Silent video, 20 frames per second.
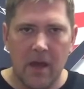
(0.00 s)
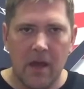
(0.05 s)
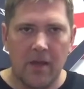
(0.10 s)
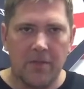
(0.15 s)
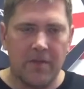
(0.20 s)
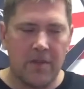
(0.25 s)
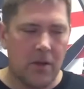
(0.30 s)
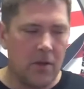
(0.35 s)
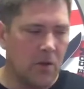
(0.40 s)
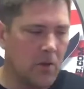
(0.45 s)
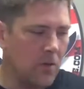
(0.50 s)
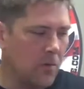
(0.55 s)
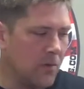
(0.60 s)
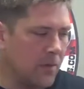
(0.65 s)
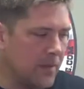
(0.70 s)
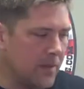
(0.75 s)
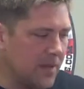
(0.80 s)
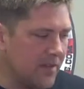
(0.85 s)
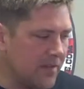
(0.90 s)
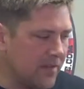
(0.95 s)
So
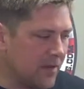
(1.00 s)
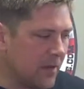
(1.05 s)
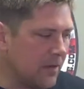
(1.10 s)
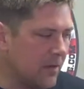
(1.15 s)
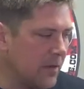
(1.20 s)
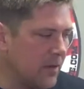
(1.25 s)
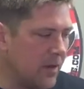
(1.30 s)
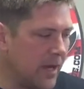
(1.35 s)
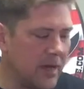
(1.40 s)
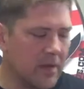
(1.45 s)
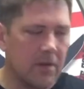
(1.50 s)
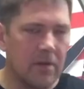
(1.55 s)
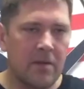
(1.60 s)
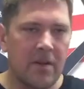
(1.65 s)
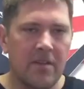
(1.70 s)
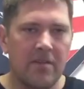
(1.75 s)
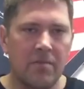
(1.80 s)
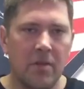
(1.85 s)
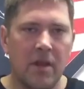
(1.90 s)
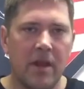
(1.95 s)
this is our new hinder
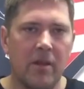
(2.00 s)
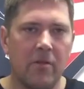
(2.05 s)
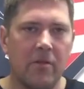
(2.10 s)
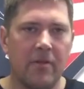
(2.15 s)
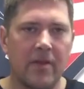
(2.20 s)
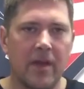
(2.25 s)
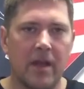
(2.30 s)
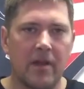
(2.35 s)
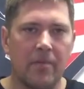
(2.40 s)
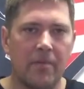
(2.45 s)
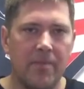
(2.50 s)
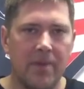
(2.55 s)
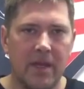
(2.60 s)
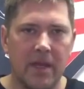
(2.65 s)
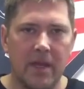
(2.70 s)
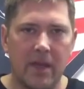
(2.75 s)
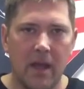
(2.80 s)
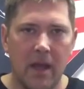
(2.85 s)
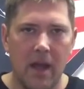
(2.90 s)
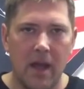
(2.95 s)
display. We've got a
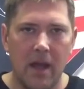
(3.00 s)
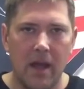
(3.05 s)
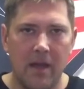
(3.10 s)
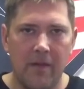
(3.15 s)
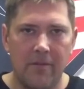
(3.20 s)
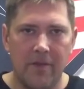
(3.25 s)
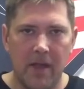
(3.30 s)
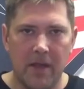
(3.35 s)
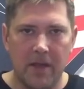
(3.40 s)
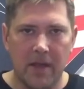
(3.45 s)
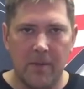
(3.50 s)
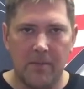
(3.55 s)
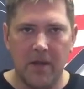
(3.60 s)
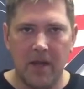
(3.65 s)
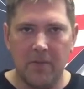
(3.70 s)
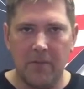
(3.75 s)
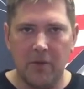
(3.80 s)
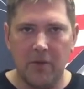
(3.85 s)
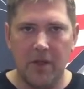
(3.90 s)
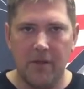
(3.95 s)
big event coming
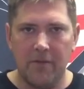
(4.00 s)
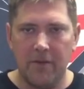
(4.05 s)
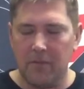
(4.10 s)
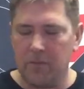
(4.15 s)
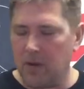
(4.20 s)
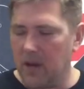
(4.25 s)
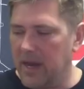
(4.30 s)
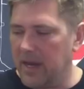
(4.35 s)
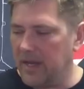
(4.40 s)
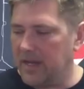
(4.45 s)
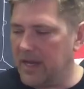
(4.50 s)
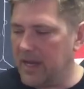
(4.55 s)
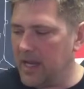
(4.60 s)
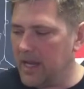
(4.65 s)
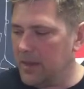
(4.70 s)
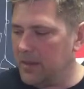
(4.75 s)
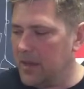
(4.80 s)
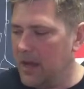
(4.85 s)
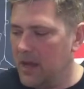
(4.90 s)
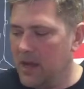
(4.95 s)
up on November
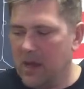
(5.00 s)
18th.